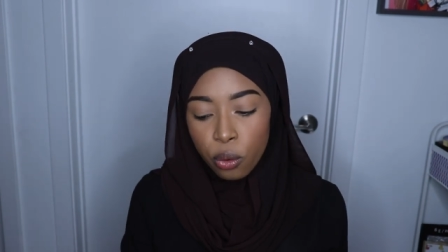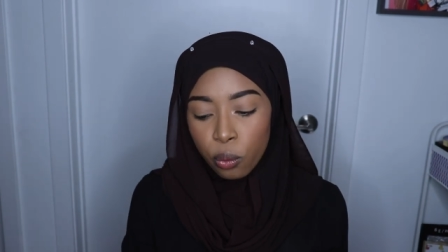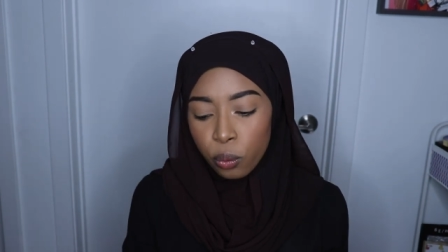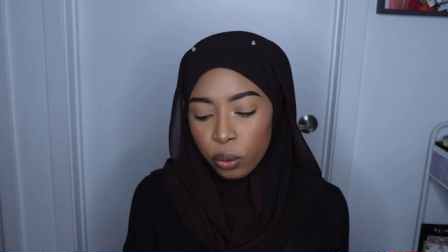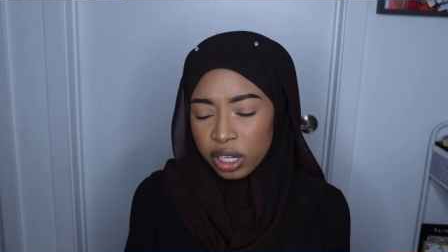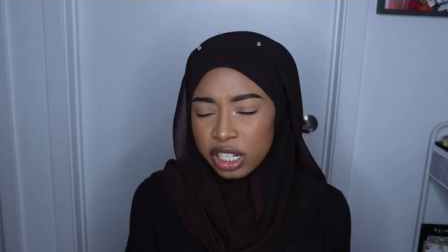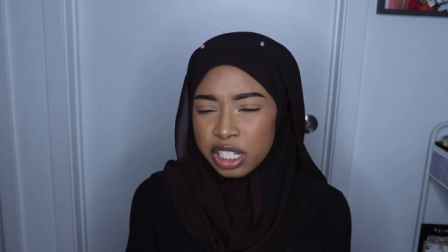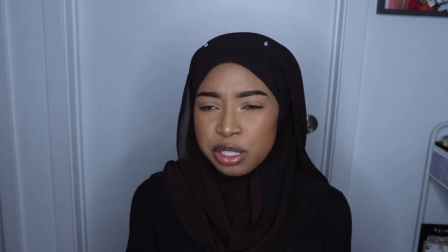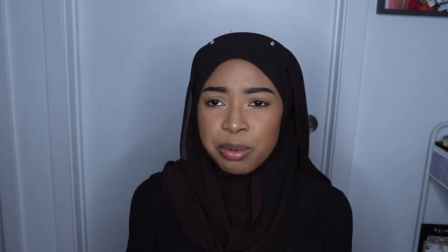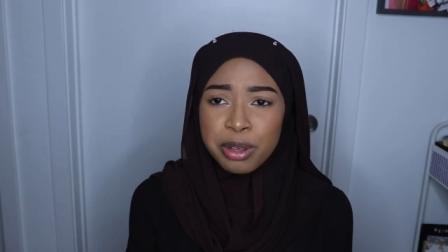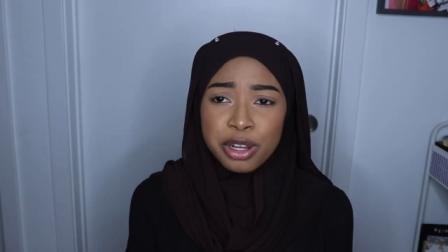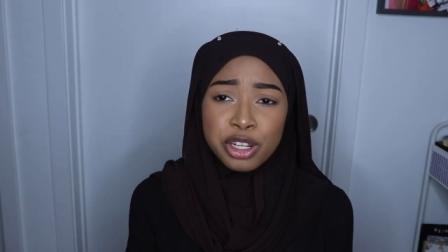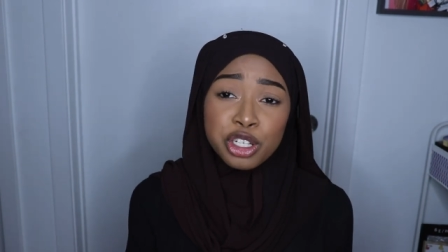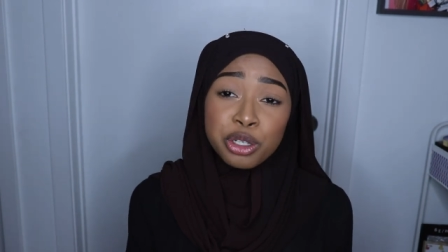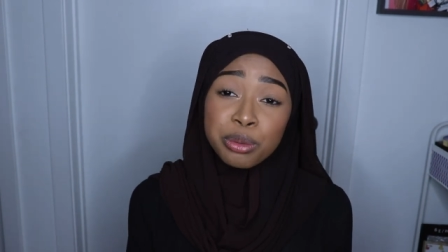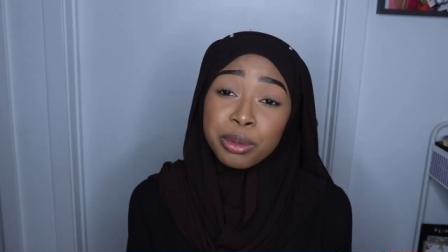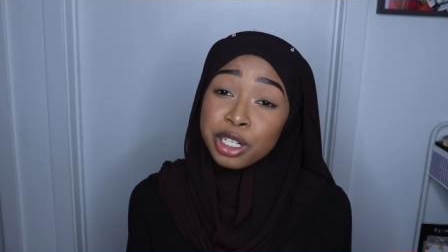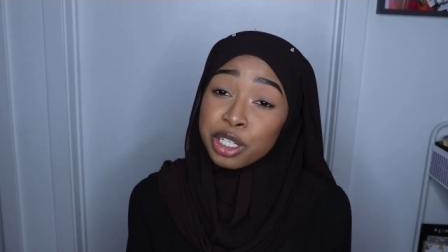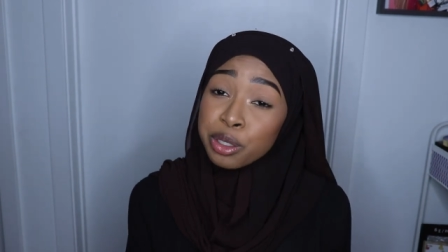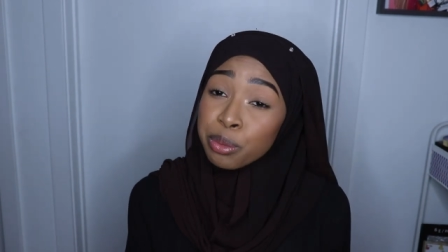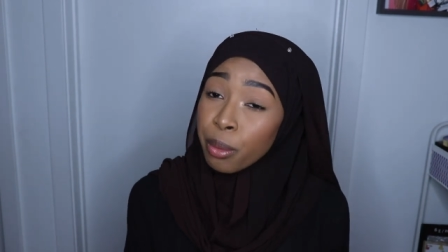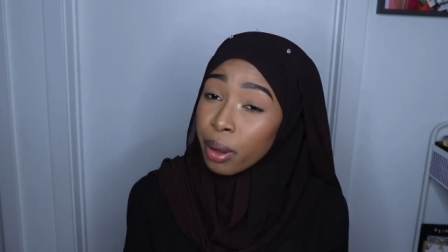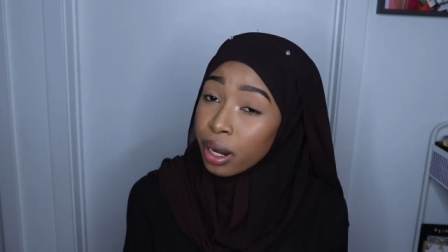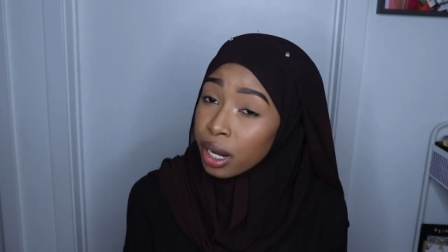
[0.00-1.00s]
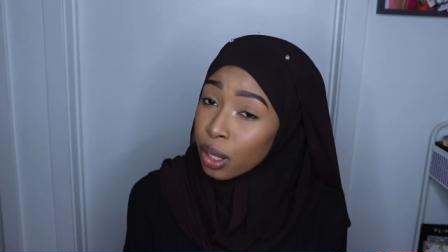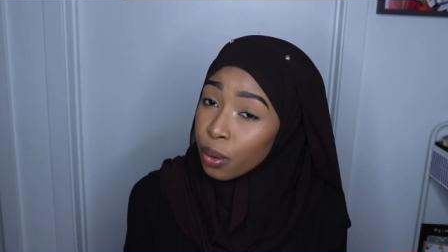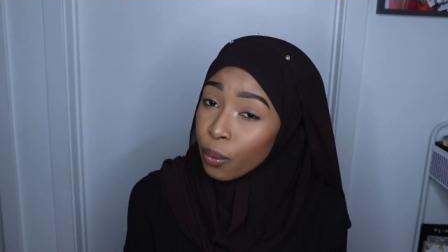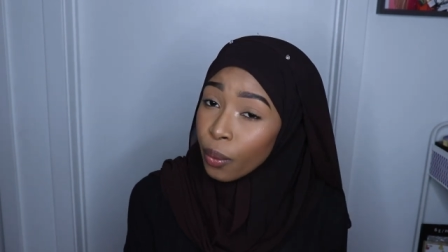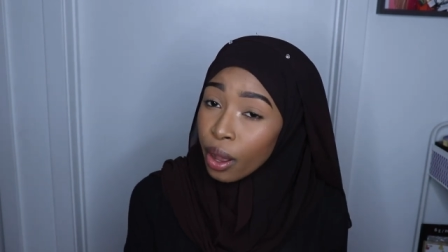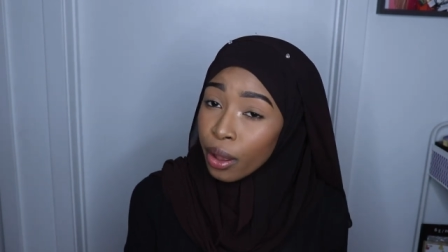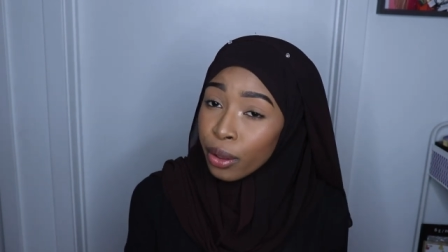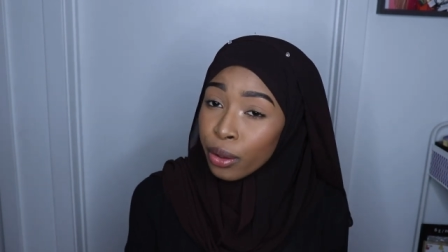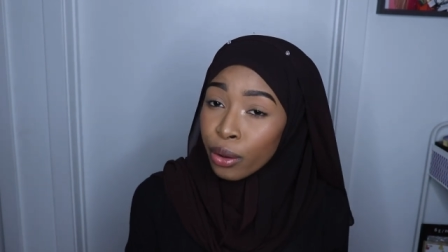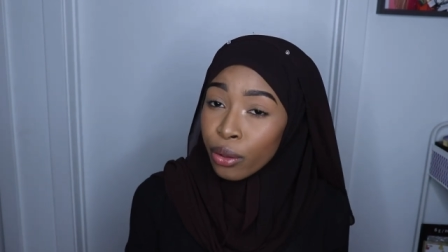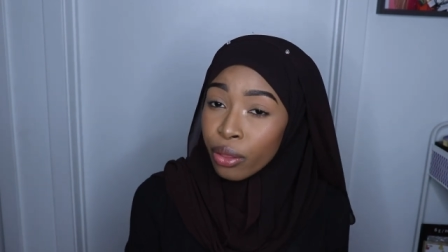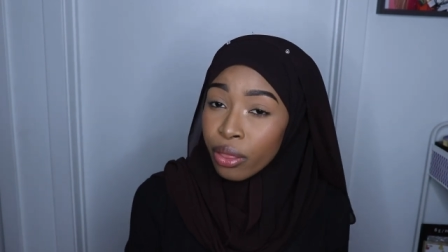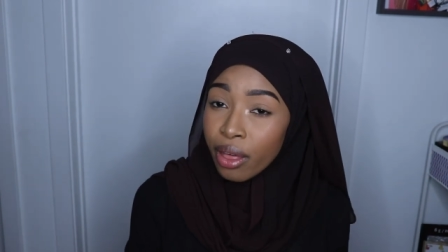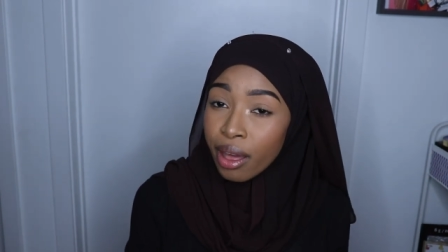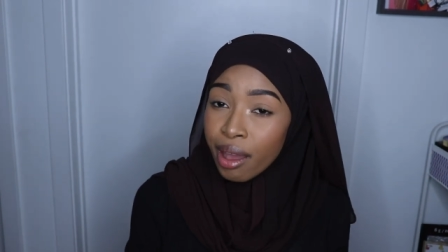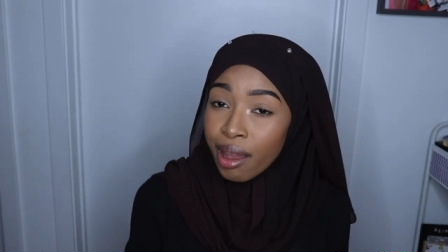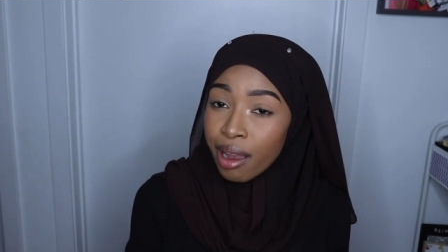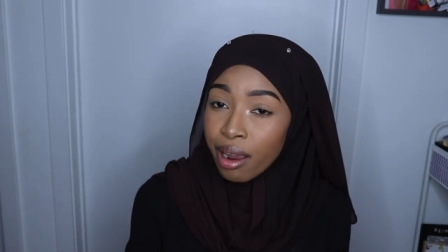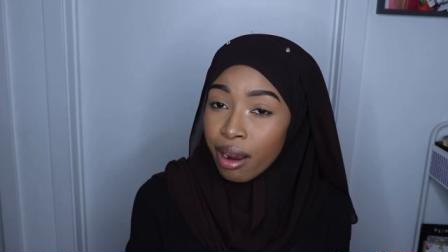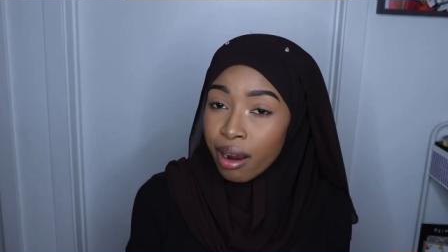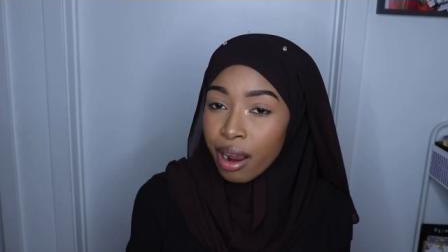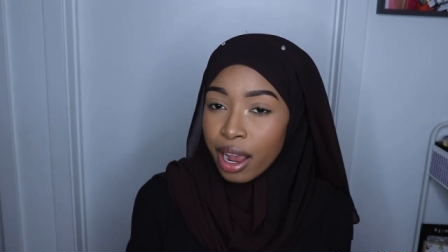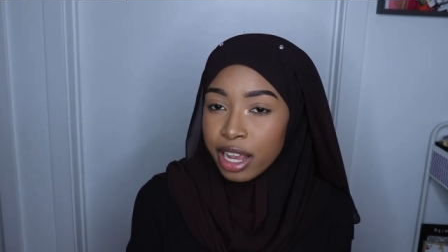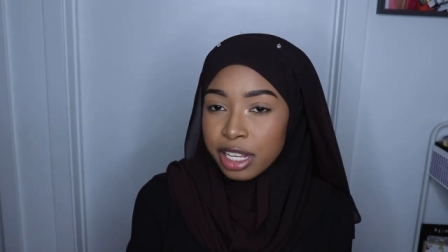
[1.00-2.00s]
want to spend too much money while you're
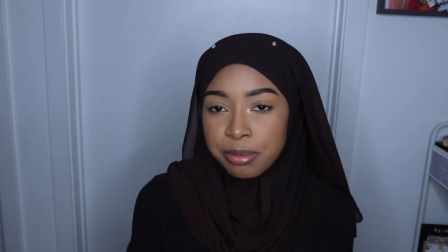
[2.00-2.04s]
there.